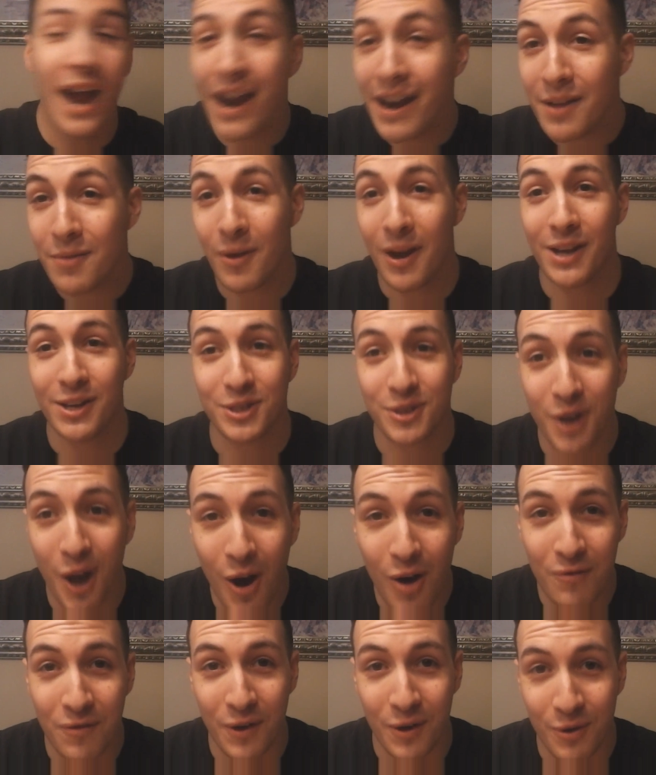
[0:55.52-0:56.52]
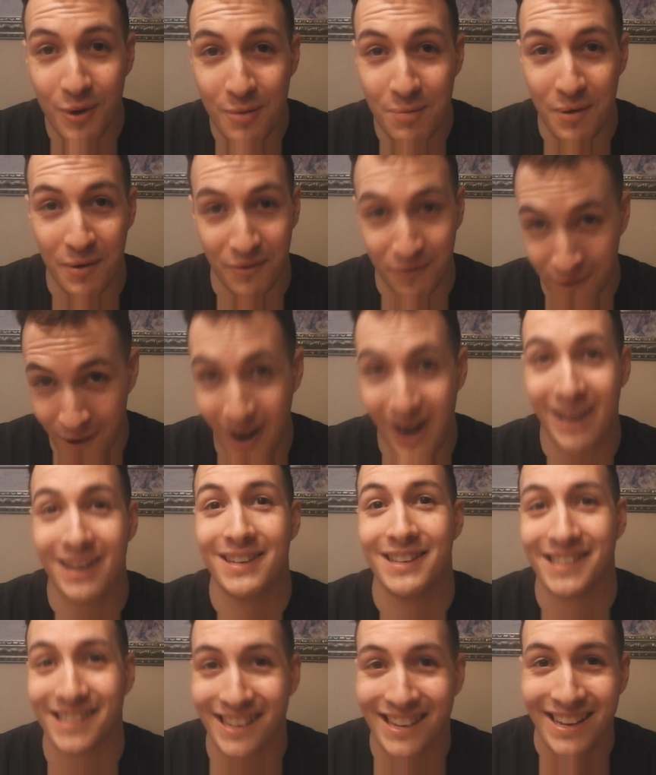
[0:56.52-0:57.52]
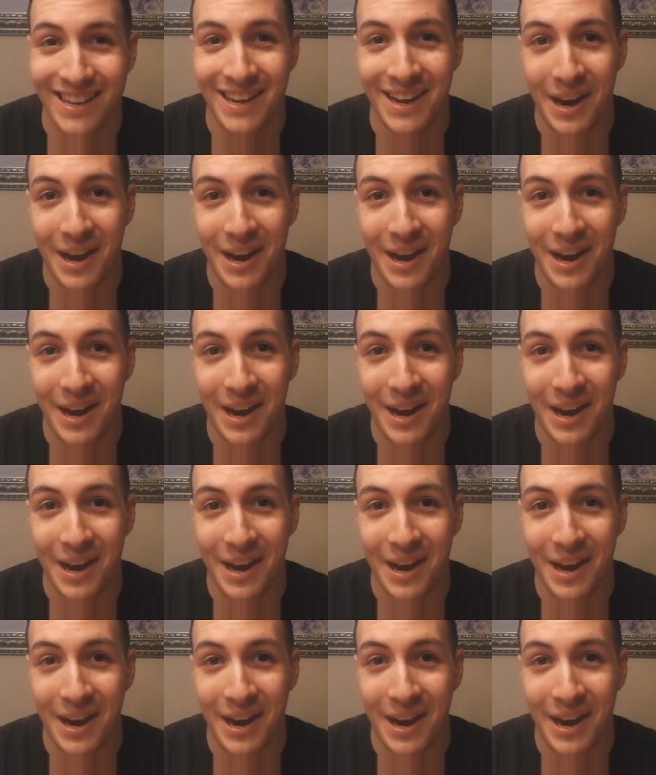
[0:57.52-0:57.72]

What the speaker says: Anyways, you go with a group of friends,